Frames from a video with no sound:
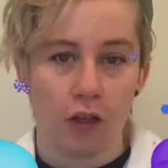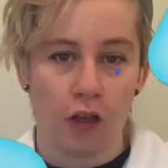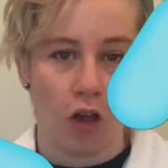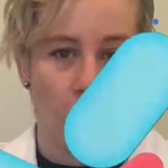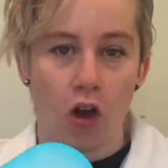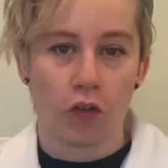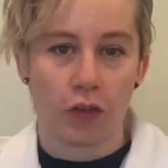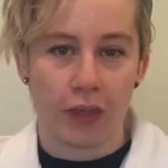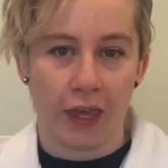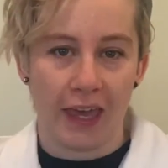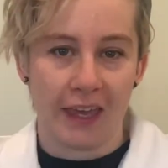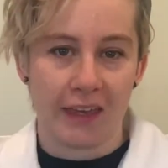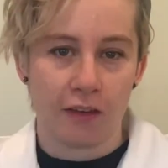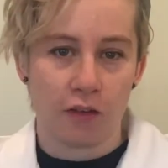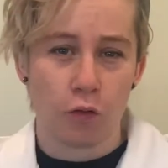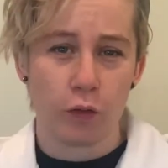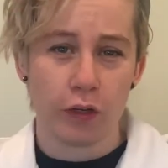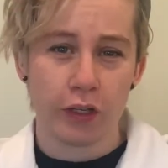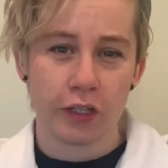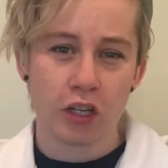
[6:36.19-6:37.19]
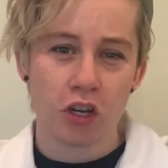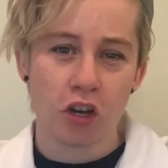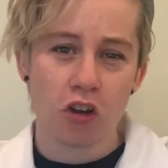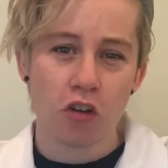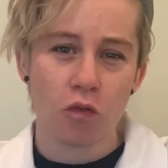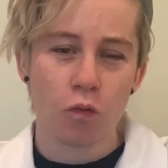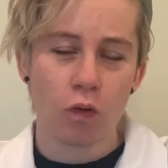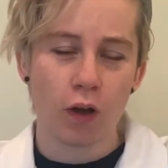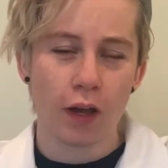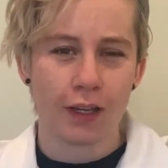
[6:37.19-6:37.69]
Okay, we know
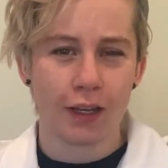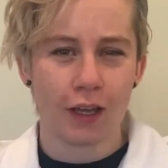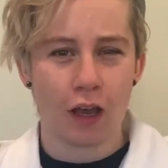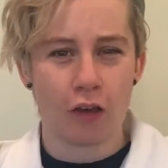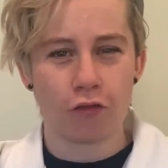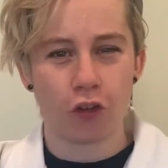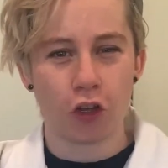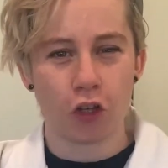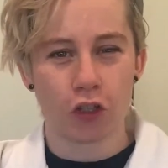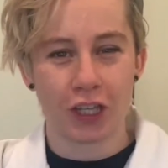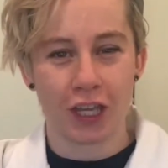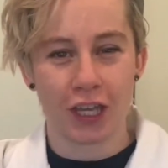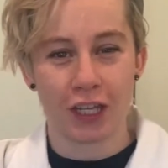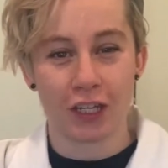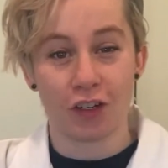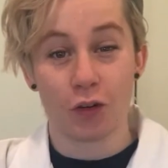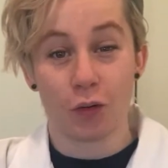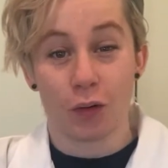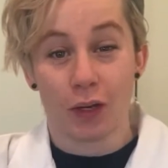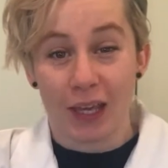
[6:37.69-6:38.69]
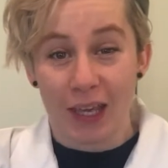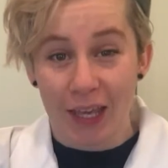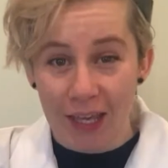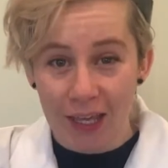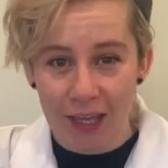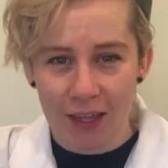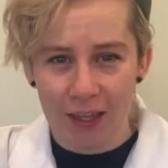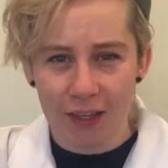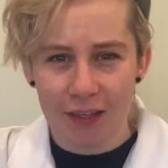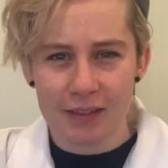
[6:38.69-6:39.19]
what a volcano
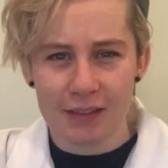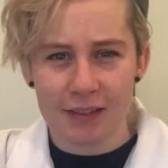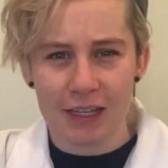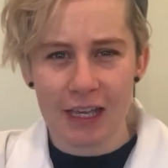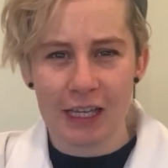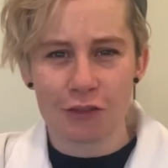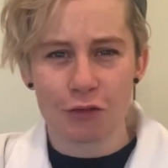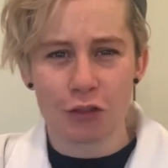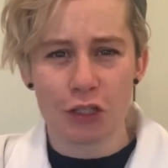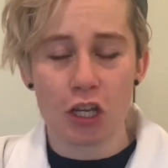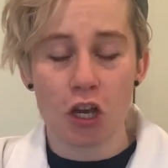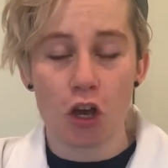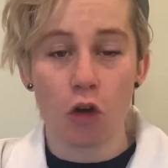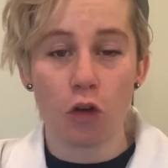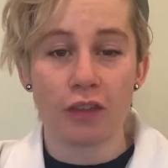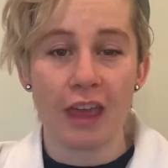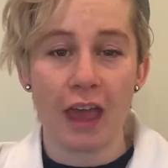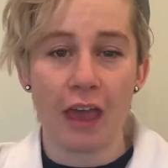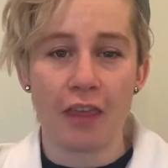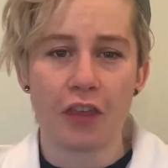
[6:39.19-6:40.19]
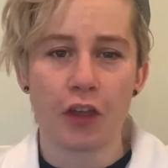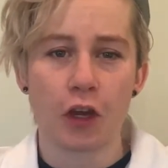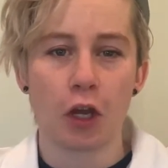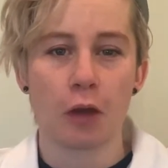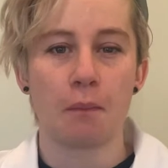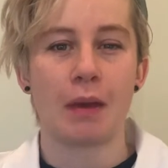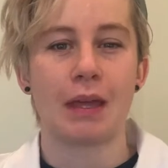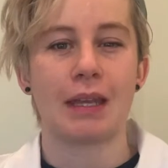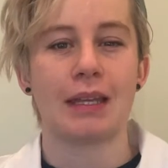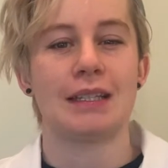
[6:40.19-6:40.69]
is, and we know that there are
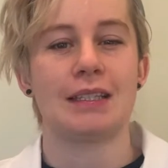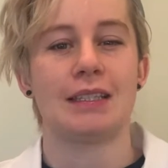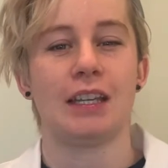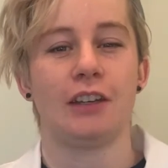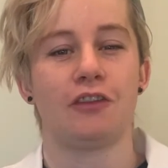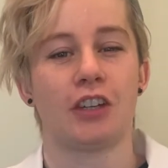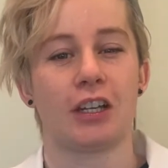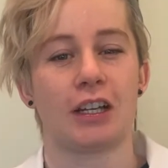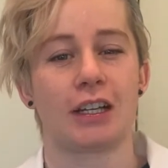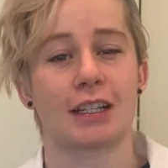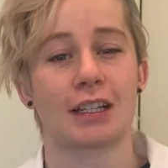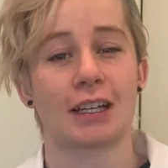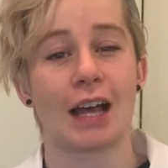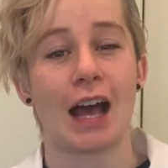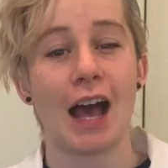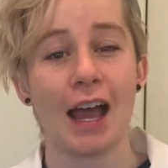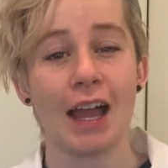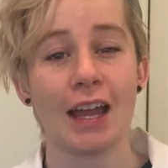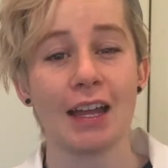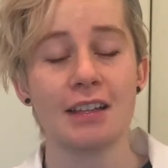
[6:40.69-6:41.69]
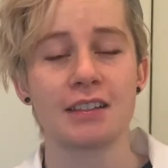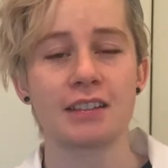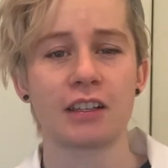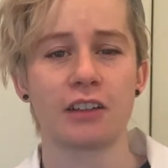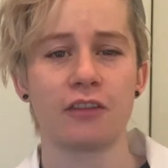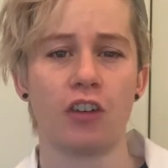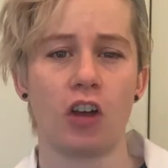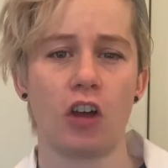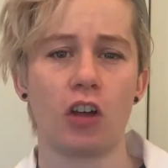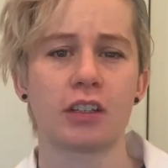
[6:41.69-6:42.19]
many different kinds
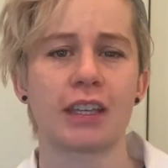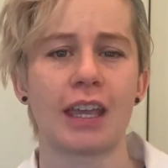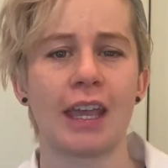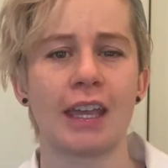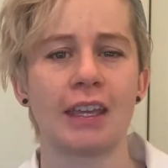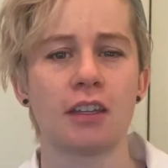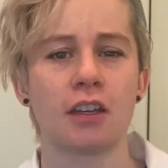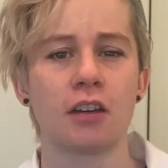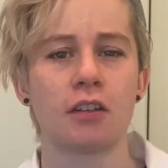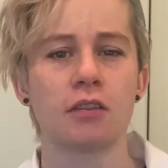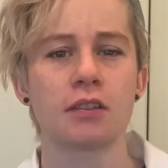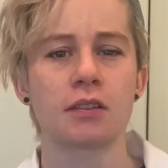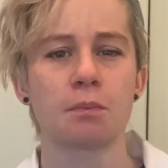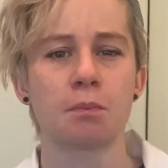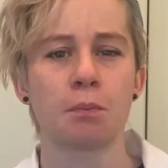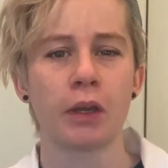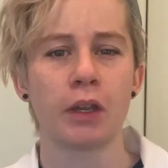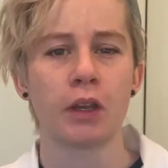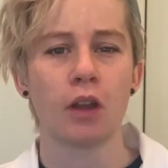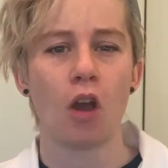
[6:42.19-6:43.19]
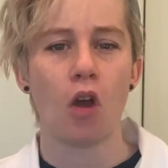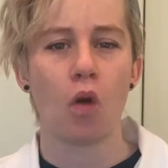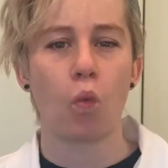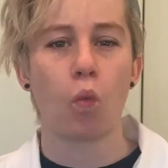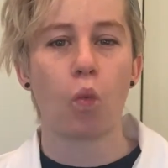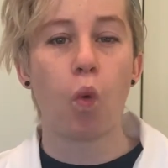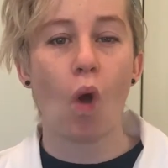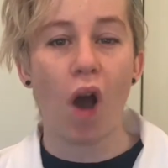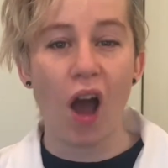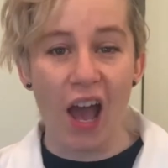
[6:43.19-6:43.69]
of volcanoes, but
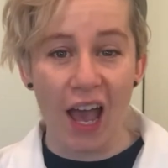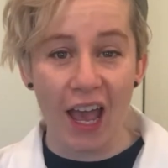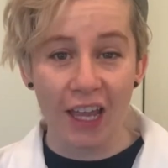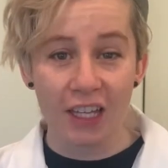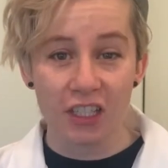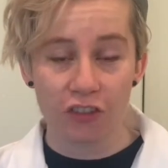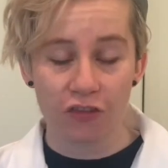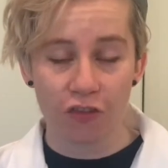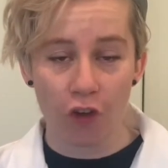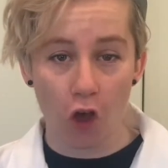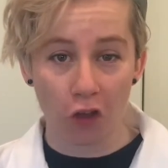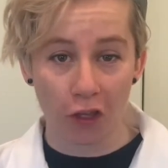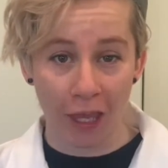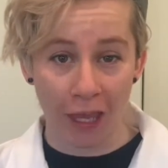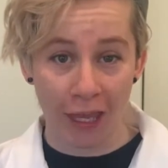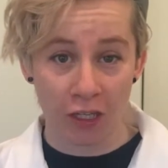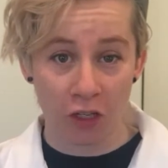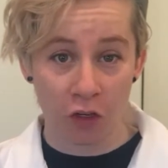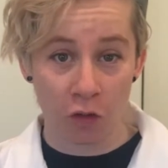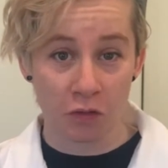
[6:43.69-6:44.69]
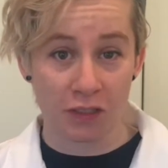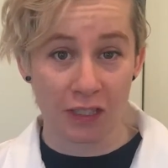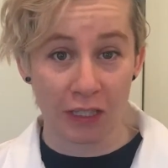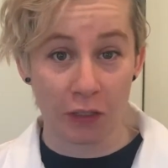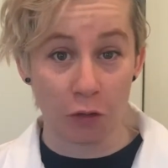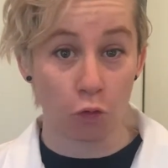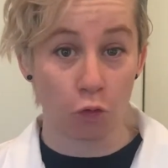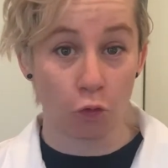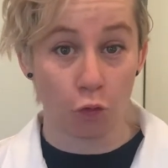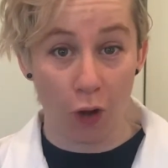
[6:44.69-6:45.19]
why do volcanoes
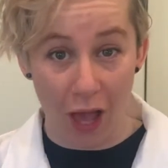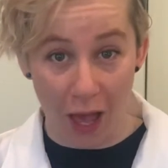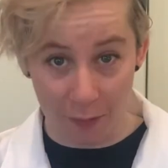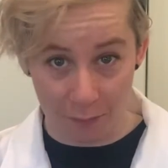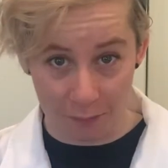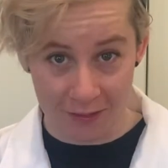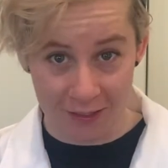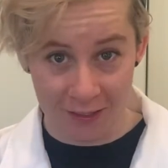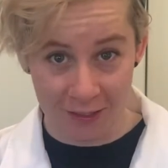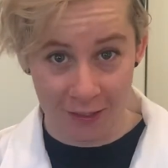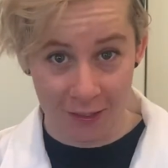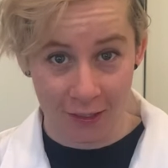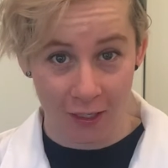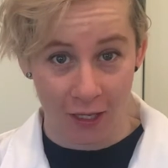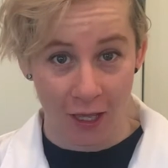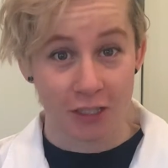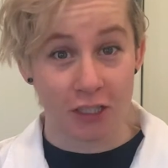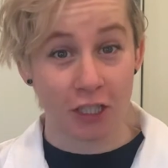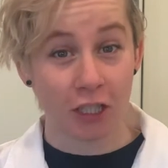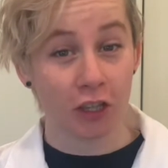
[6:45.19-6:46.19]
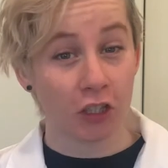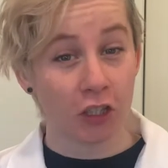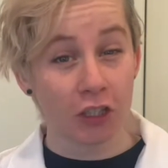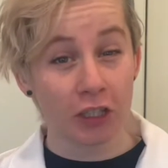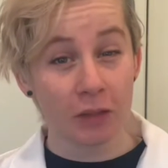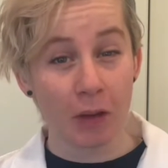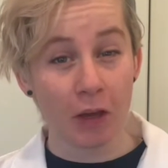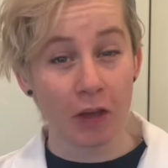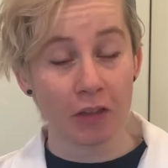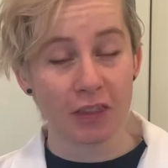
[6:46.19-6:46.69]
erupt? To learn
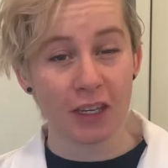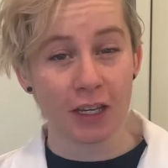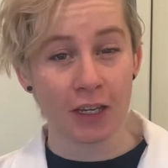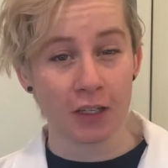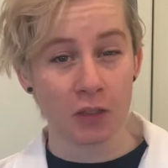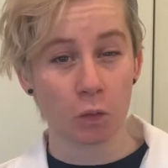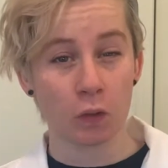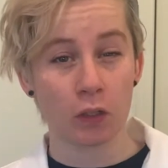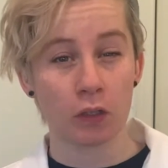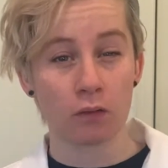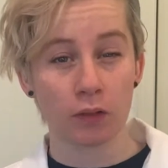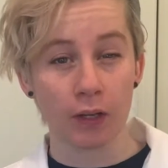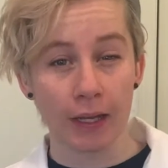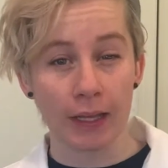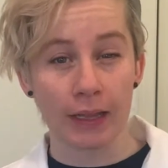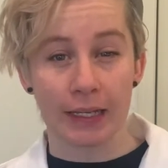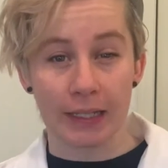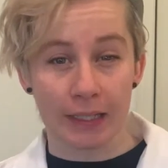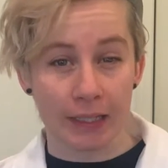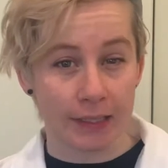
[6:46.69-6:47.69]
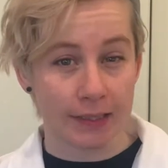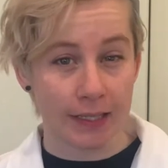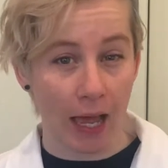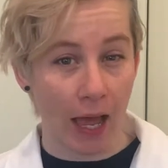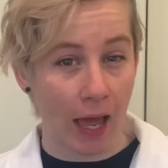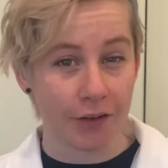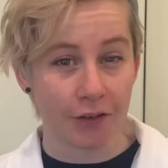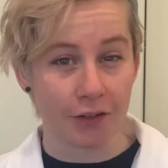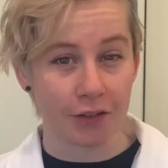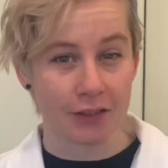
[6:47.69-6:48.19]
about this, we really need to
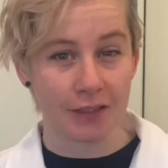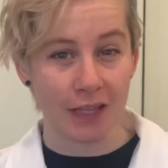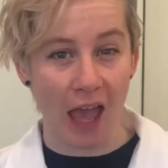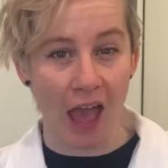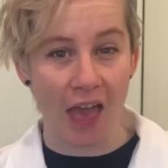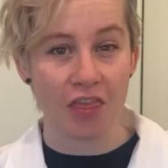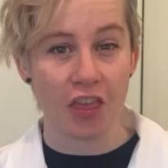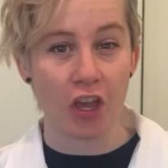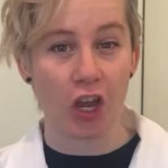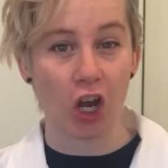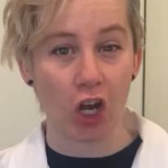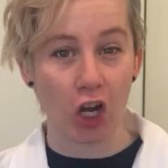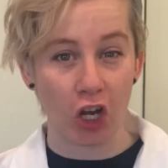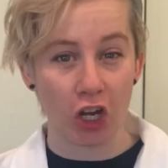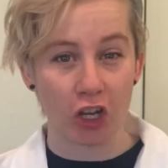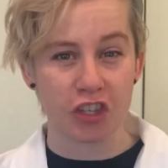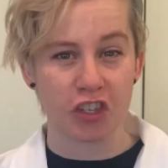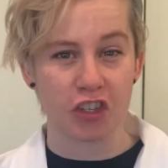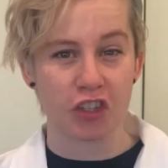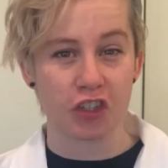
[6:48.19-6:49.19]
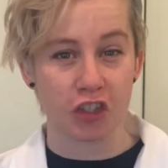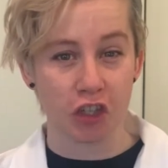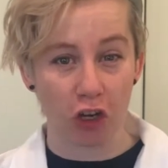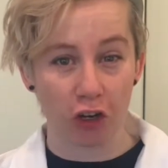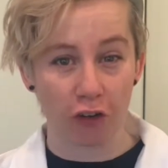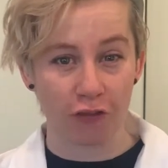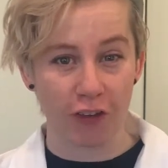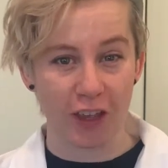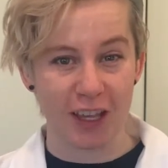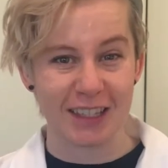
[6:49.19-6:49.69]
understand the Earth's
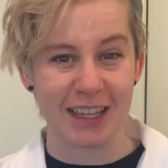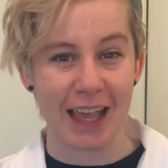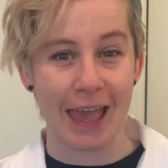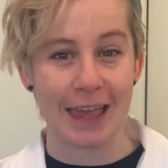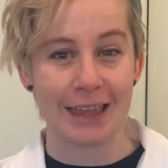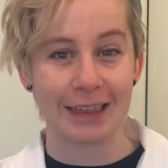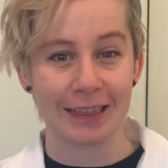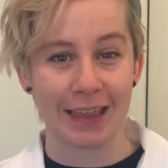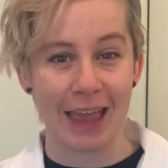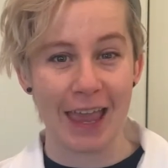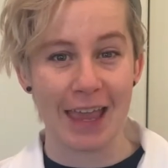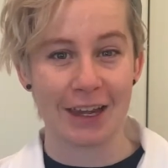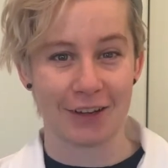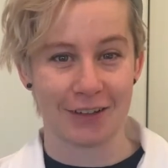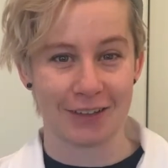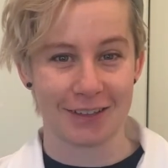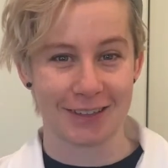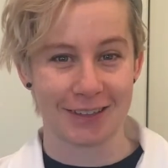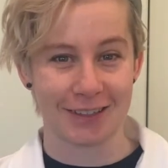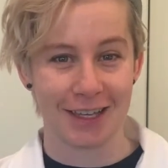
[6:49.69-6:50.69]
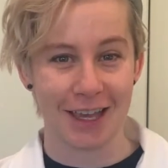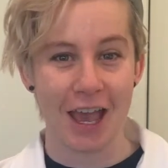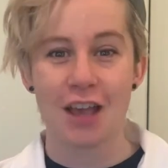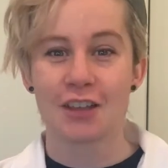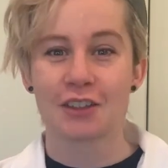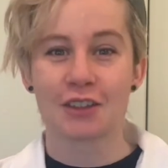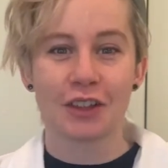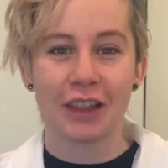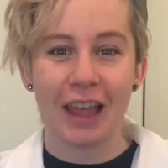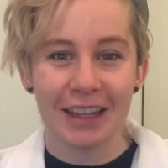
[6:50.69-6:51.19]
surface and layers.
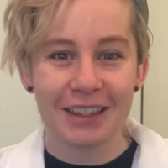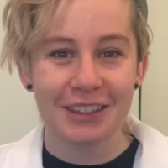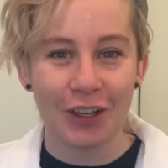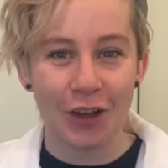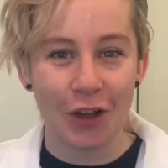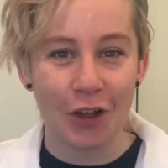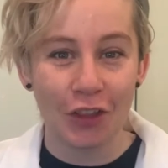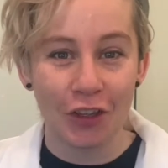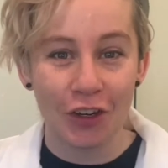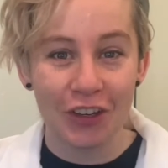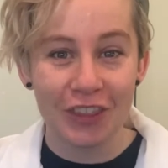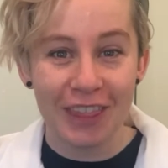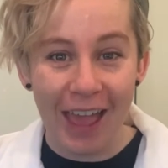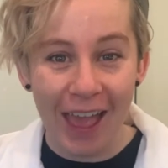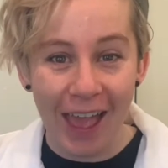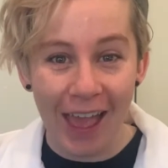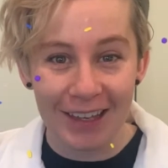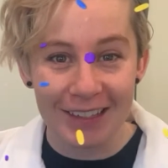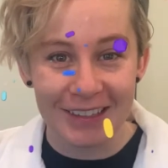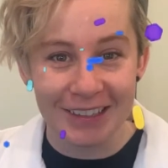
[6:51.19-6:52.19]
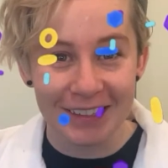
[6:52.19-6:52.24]
So let's go learn that.